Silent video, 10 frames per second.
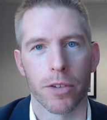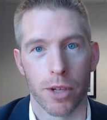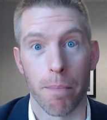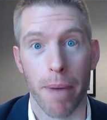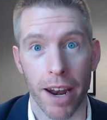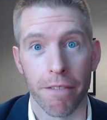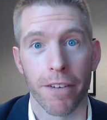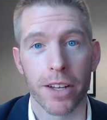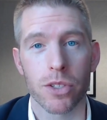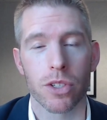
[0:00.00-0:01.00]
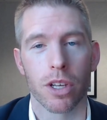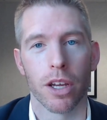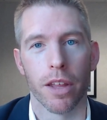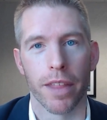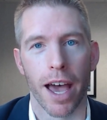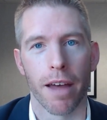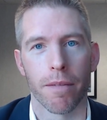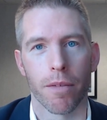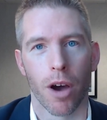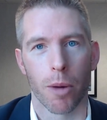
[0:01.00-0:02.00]
some benefits
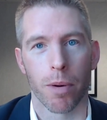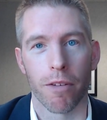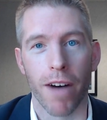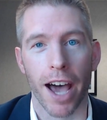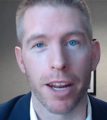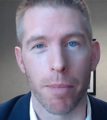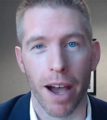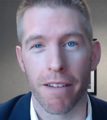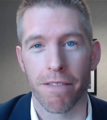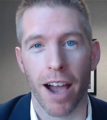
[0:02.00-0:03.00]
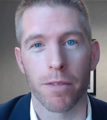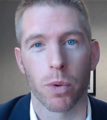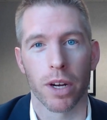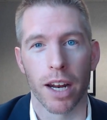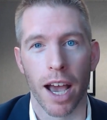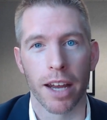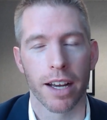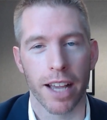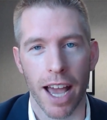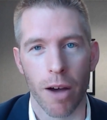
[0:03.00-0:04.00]
that are provided by a
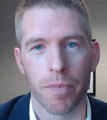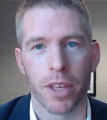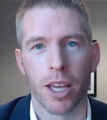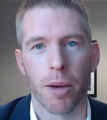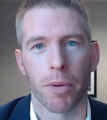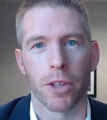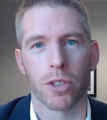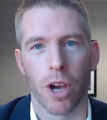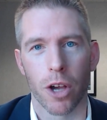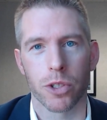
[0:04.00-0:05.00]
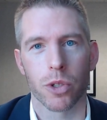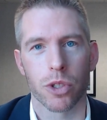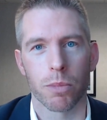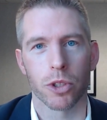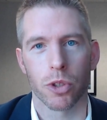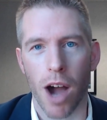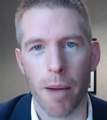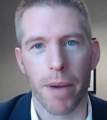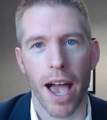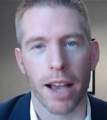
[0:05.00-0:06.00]
529 account, but there's also some
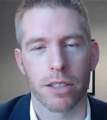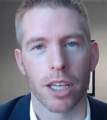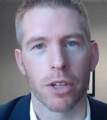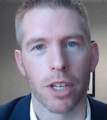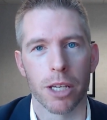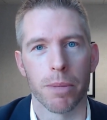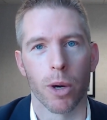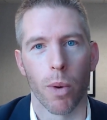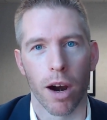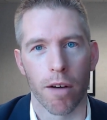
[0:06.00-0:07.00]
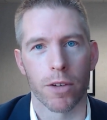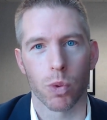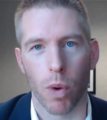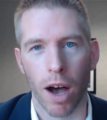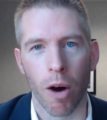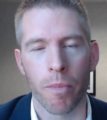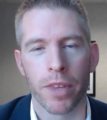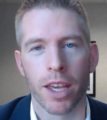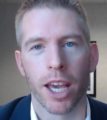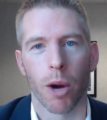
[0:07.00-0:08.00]
drawbacks that you need to be aware of as well.